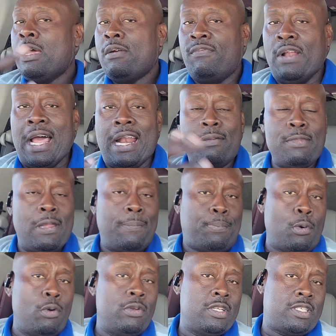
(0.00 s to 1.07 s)
Vladimir
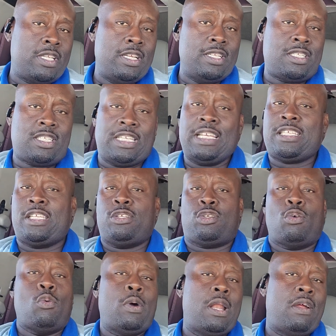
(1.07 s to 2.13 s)
Putin is in his 60s or
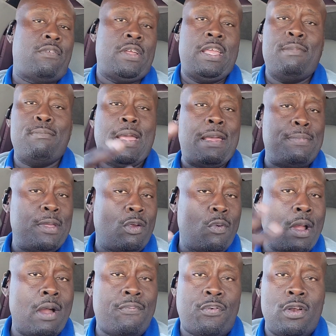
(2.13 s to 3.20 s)
whatever. He may be
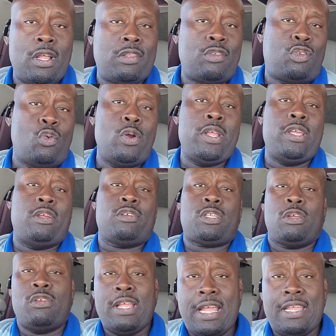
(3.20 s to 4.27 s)
around for another 20 years.
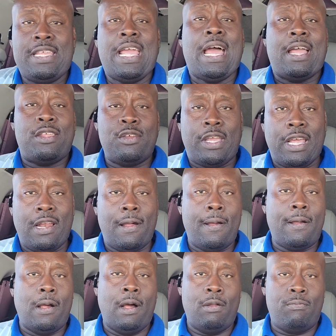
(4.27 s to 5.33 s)
So then, yeah, you get
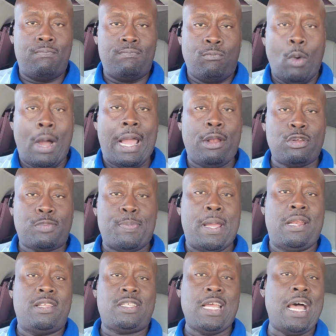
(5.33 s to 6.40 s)
a wider span
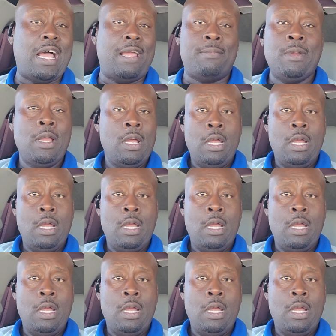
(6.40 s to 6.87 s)
of time.